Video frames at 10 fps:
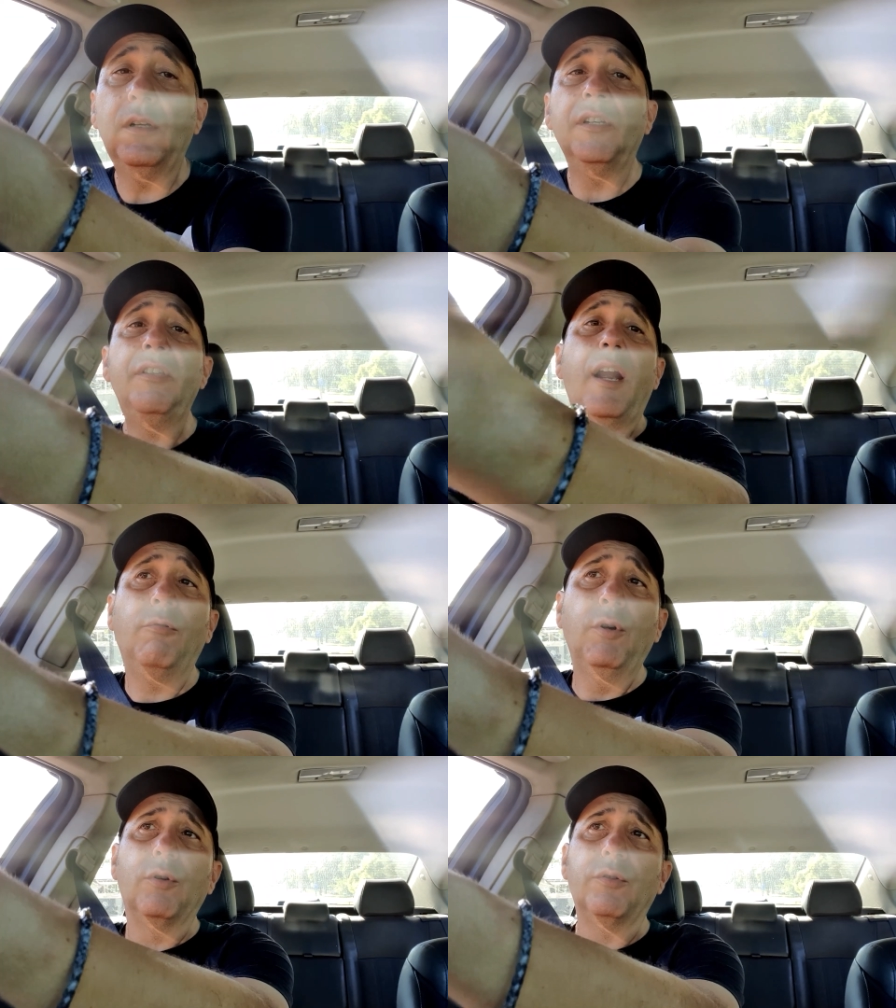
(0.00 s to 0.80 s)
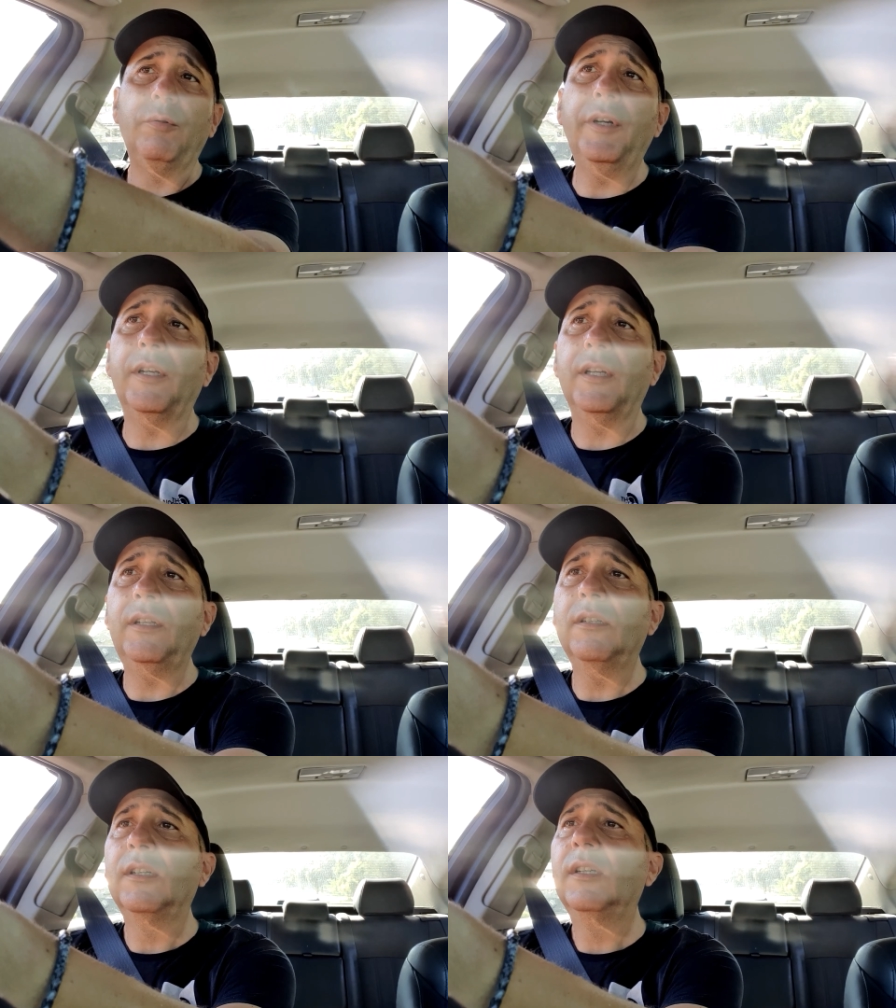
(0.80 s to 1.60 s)
There's no rules really.
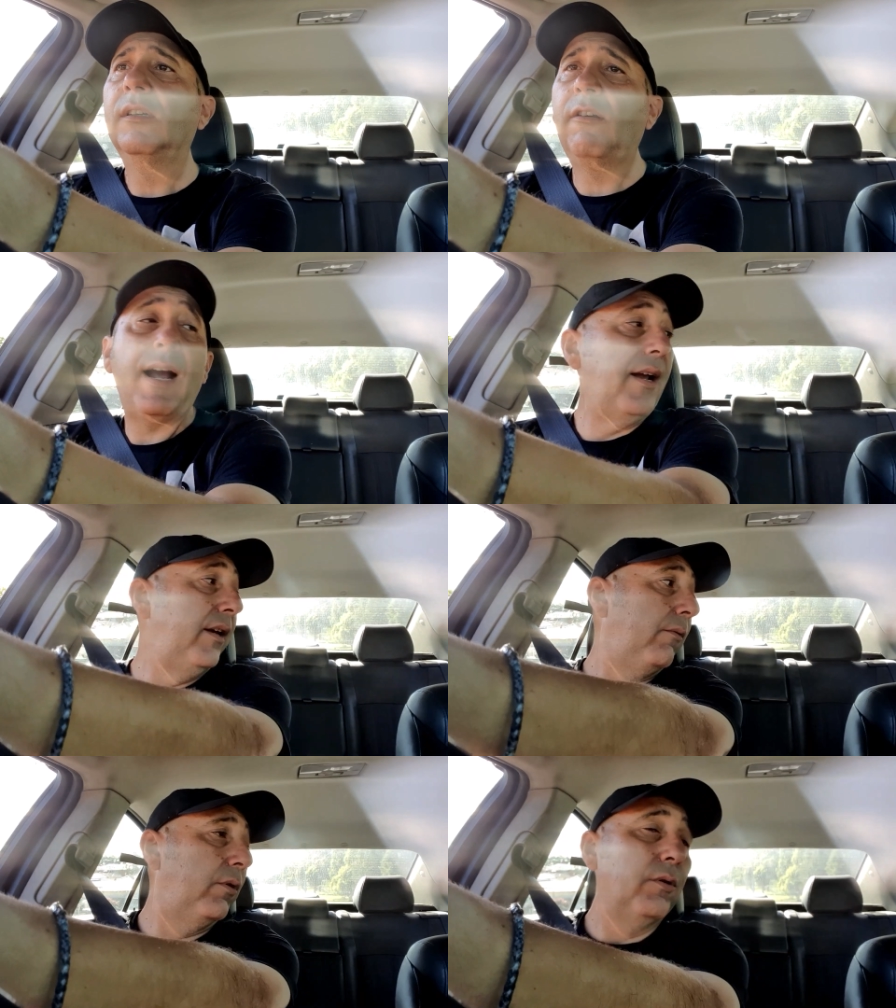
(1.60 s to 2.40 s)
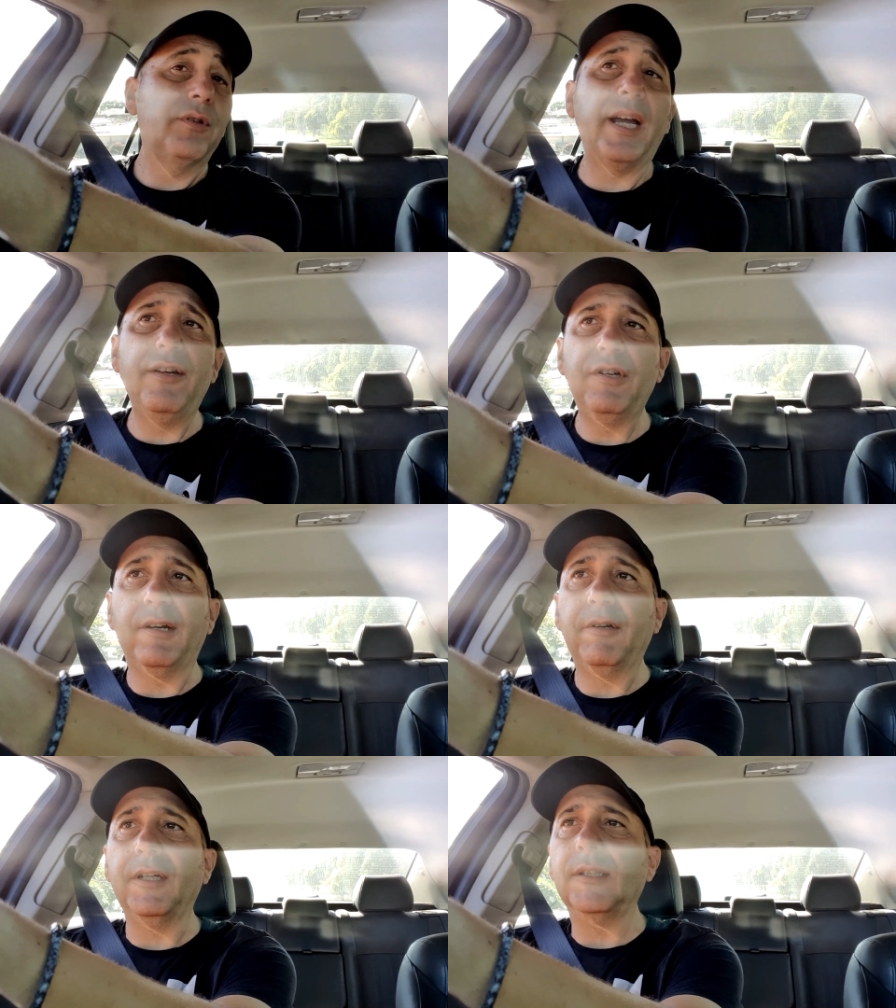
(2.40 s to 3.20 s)
There aren't any rules, eh,
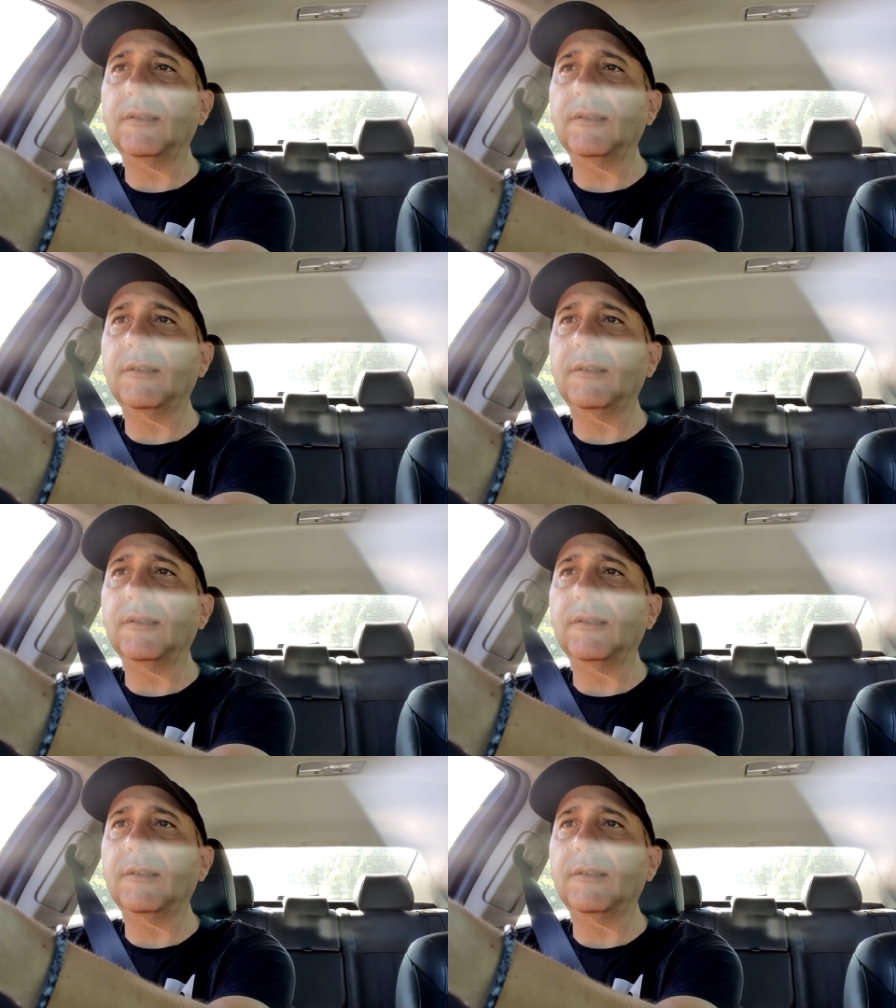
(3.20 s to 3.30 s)
Jerry?